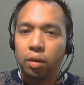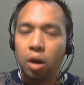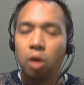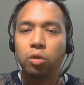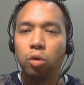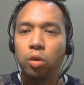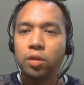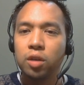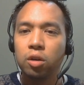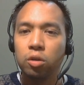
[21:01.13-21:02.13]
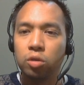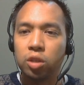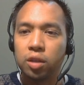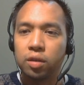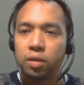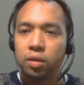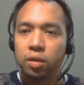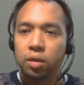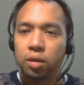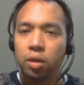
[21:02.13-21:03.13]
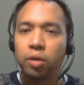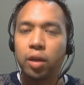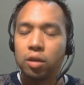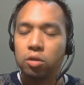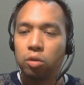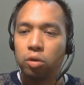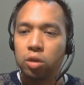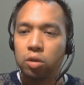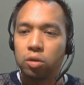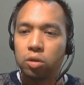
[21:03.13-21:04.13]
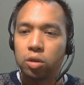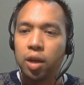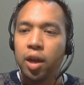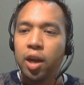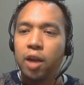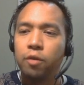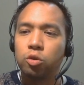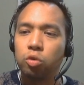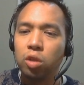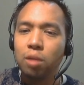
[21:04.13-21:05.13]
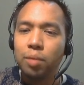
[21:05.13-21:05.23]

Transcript: Oh, Lord Seeker Lucius. Okay, this is Lord Seeker Lucius. If you truly